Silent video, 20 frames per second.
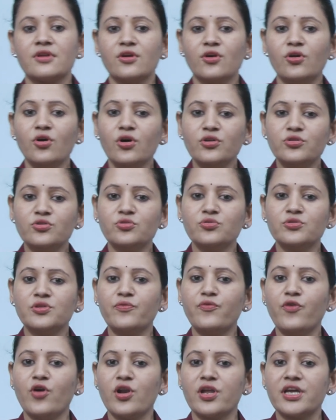Go through the
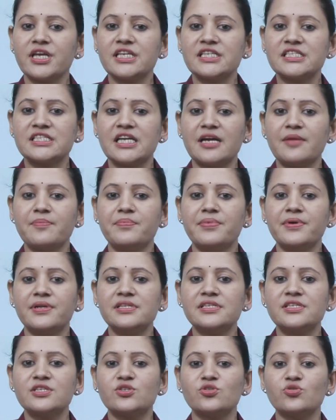following
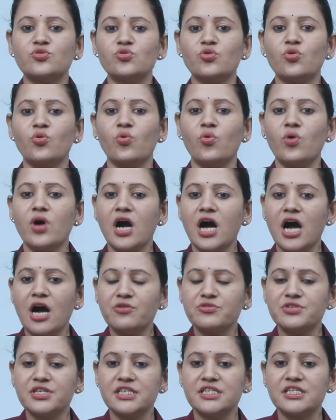examples to know
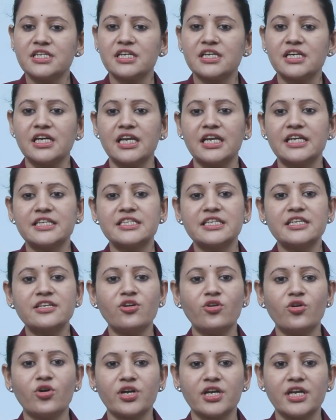how data are collected
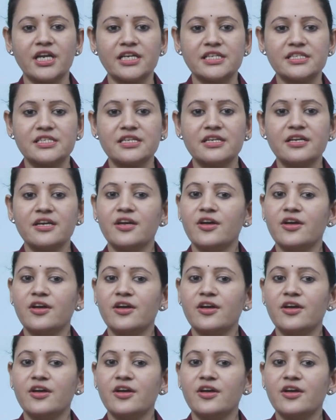and organized.